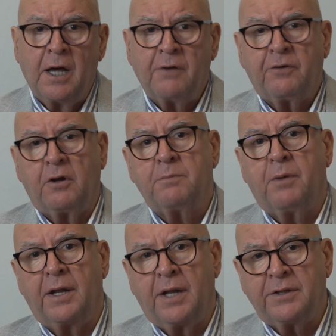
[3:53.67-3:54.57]
followed
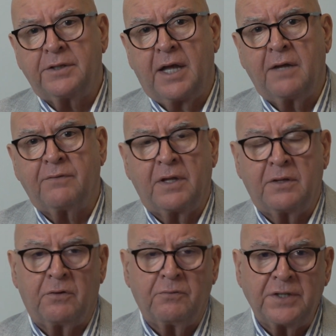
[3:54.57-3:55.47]
by another day of
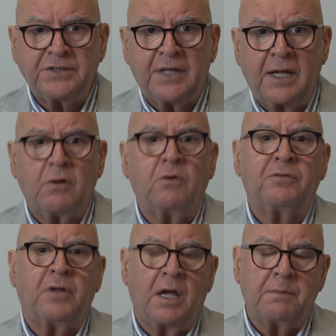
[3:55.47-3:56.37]
either a rest day or
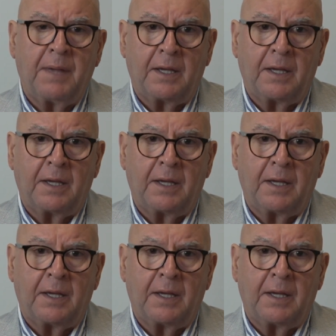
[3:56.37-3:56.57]
flying back